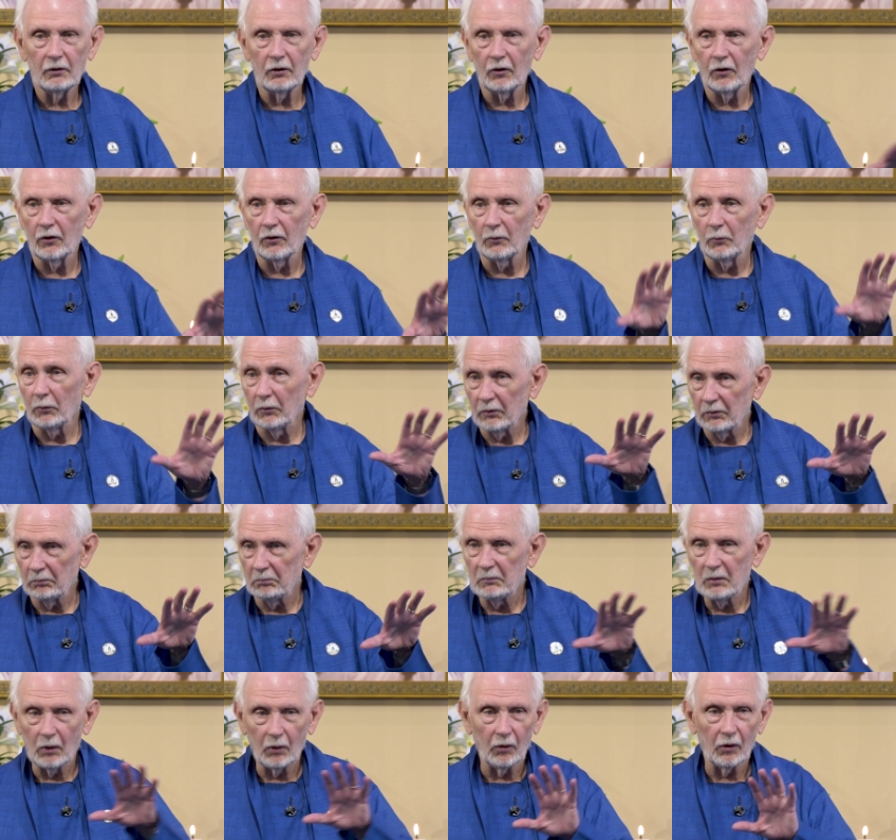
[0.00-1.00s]
or,
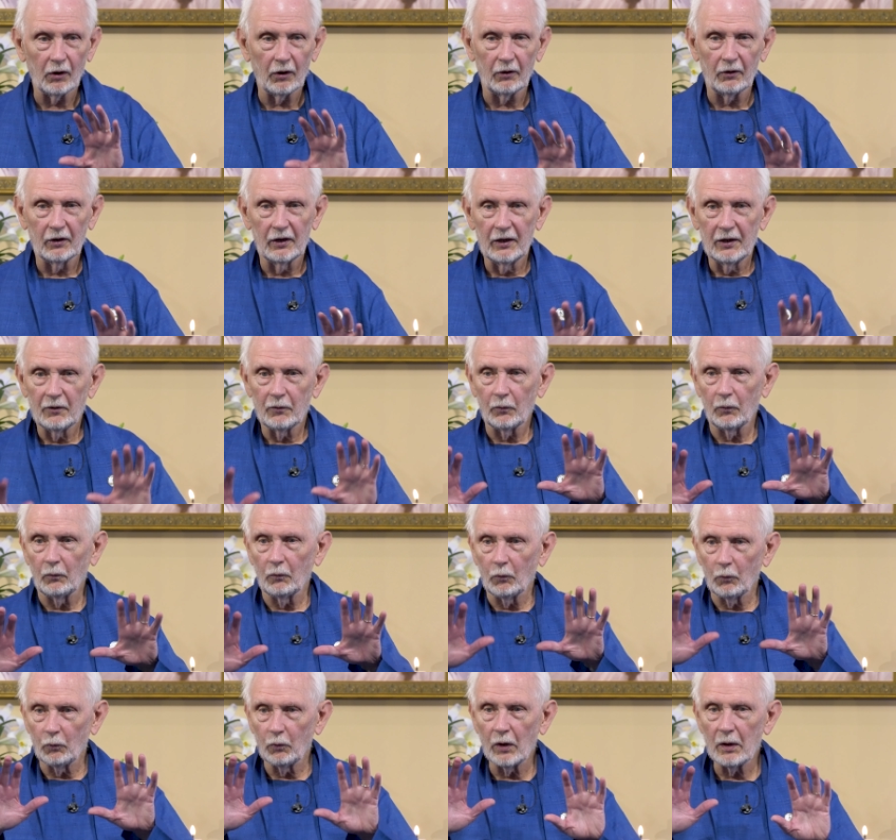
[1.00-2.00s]
or
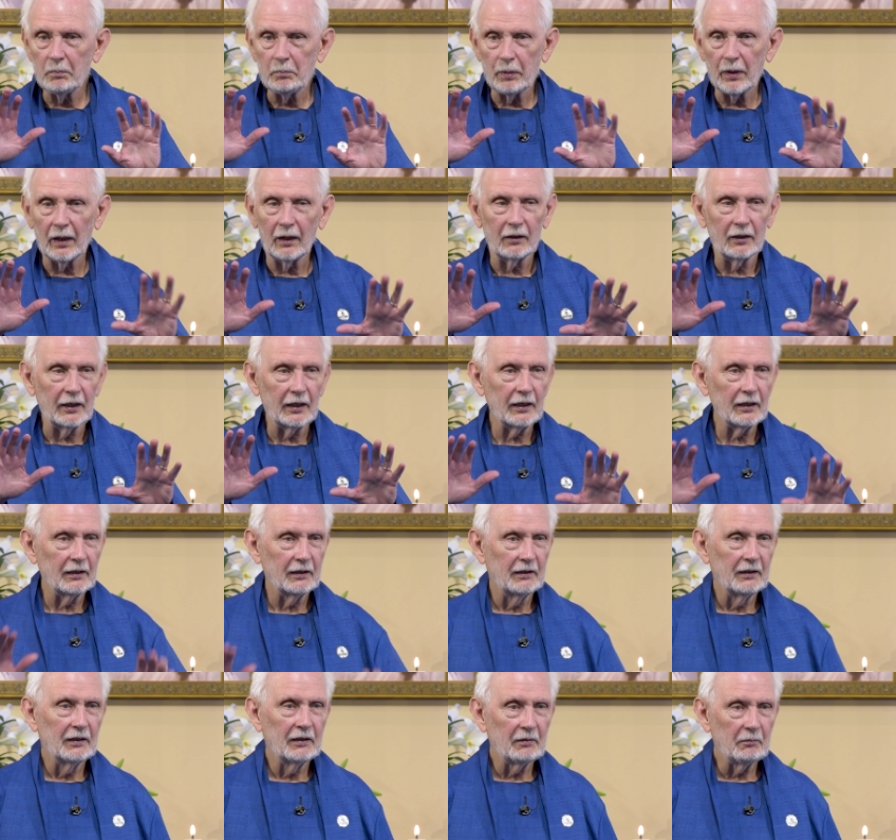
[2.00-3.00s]
repelling,